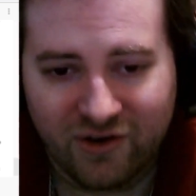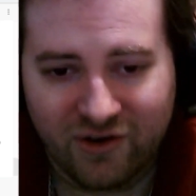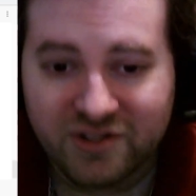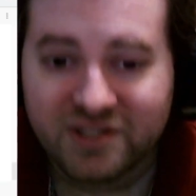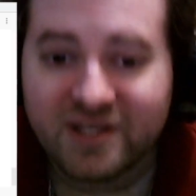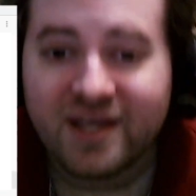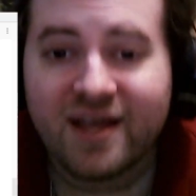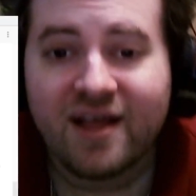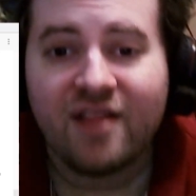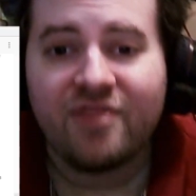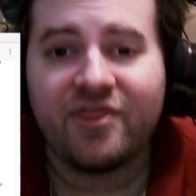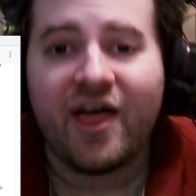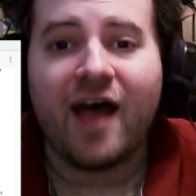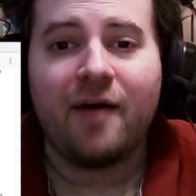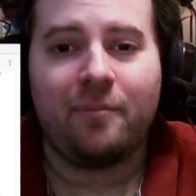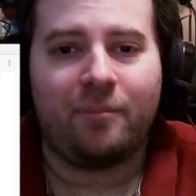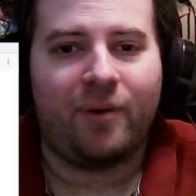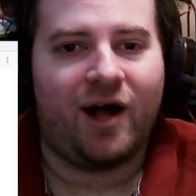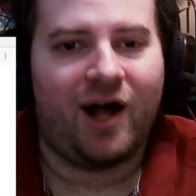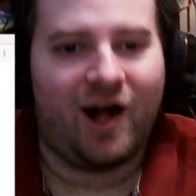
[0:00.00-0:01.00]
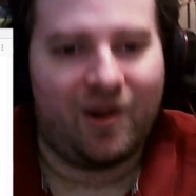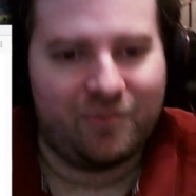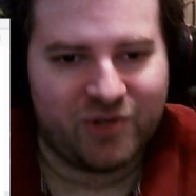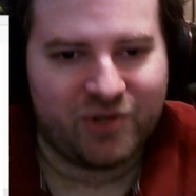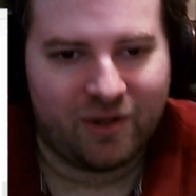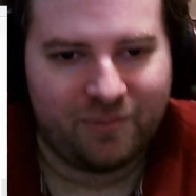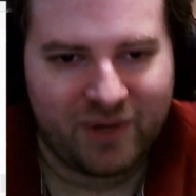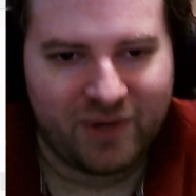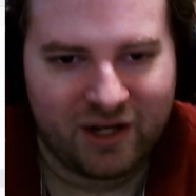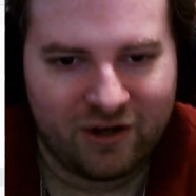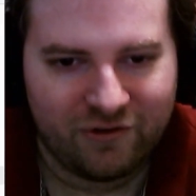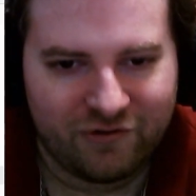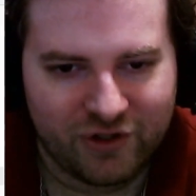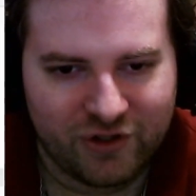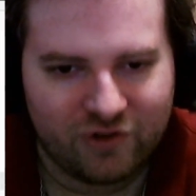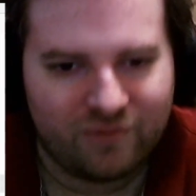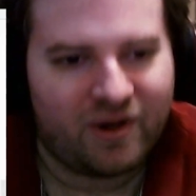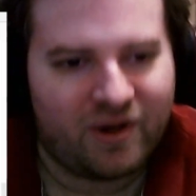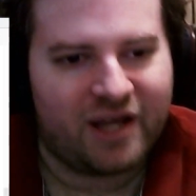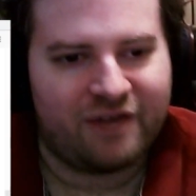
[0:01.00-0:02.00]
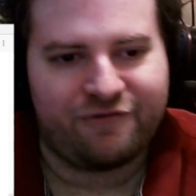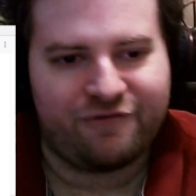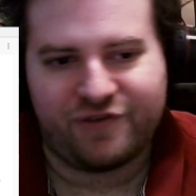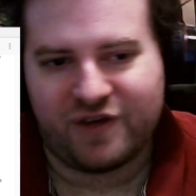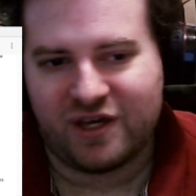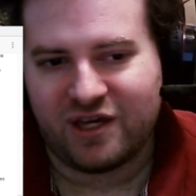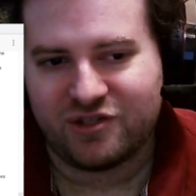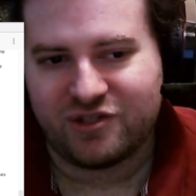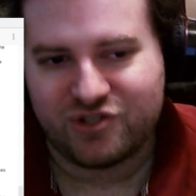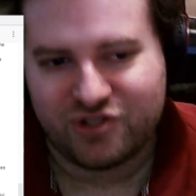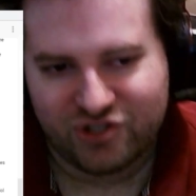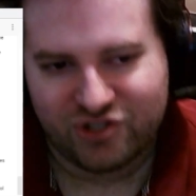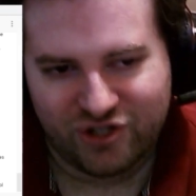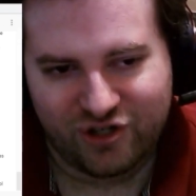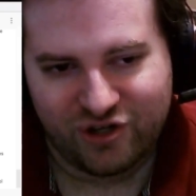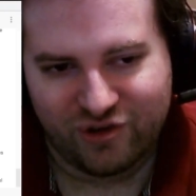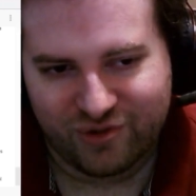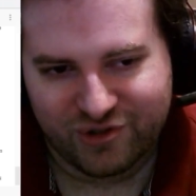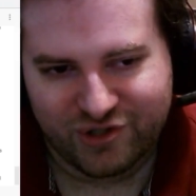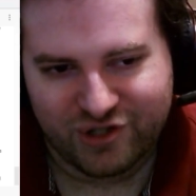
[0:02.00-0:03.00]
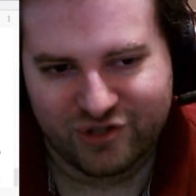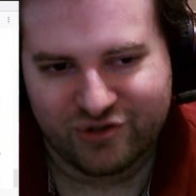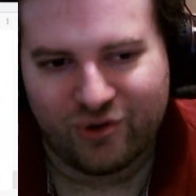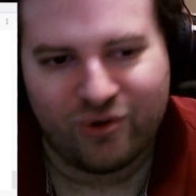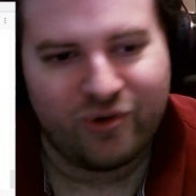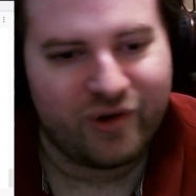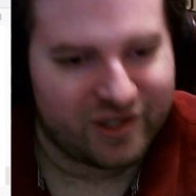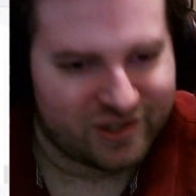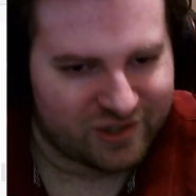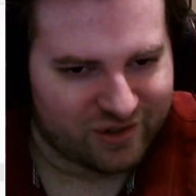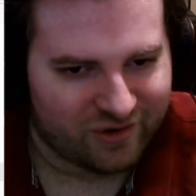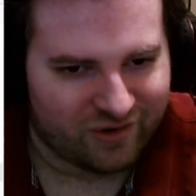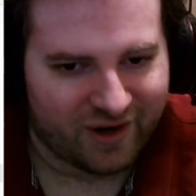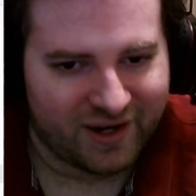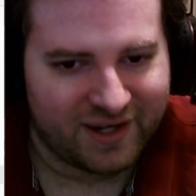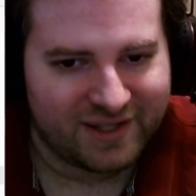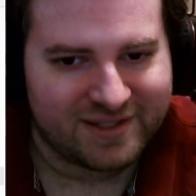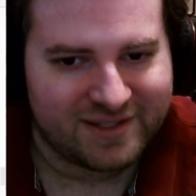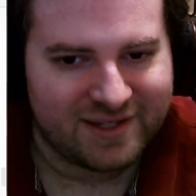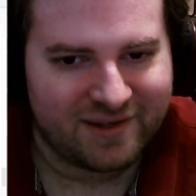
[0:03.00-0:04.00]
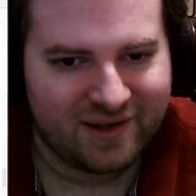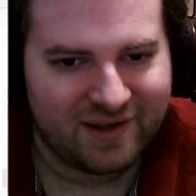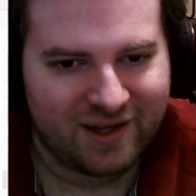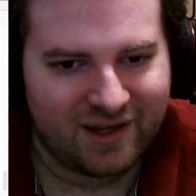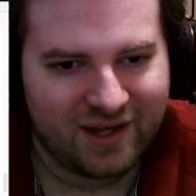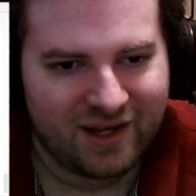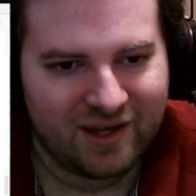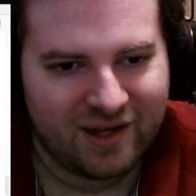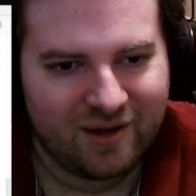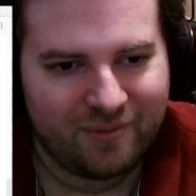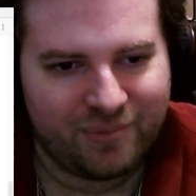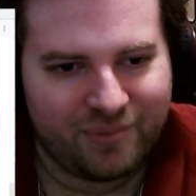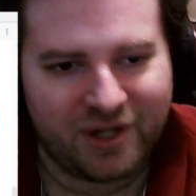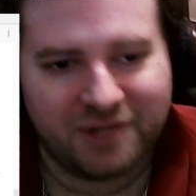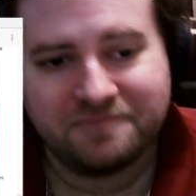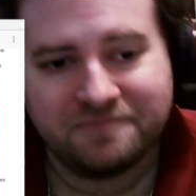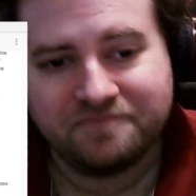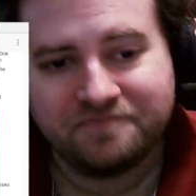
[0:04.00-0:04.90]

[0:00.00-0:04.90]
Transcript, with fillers: Because that popped up in a few of my feeds too, which is always great. But